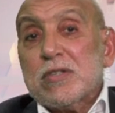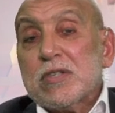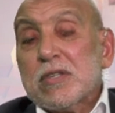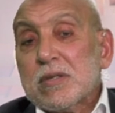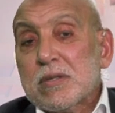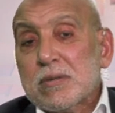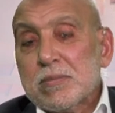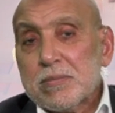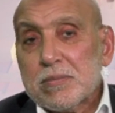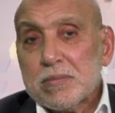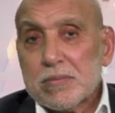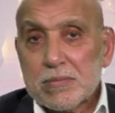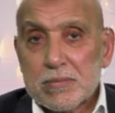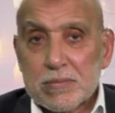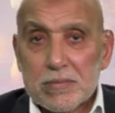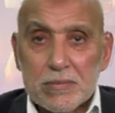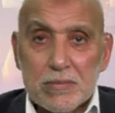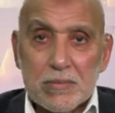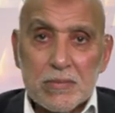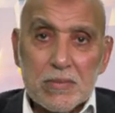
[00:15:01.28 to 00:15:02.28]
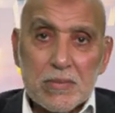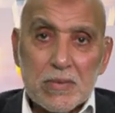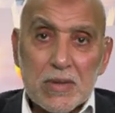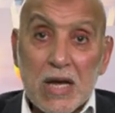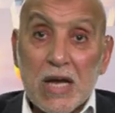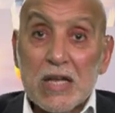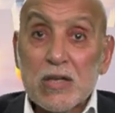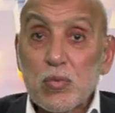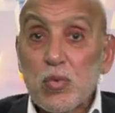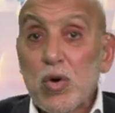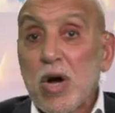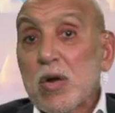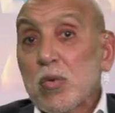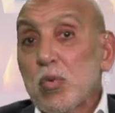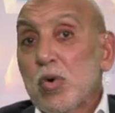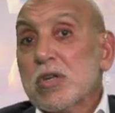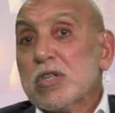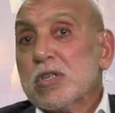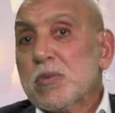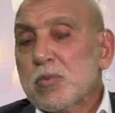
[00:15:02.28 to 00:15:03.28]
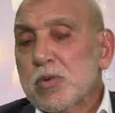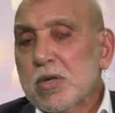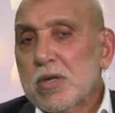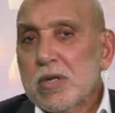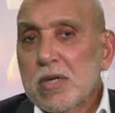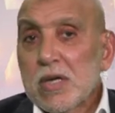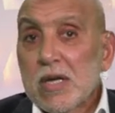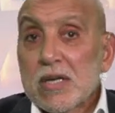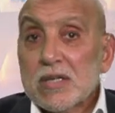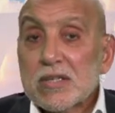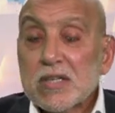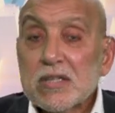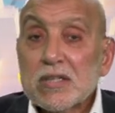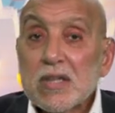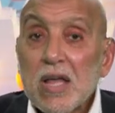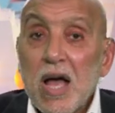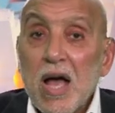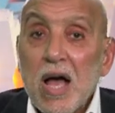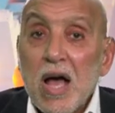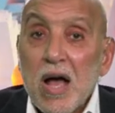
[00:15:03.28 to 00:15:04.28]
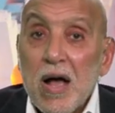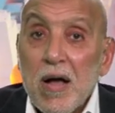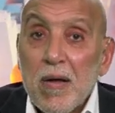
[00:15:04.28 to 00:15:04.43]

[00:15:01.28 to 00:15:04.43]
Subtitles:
of one another? And we are worshiping you. He said,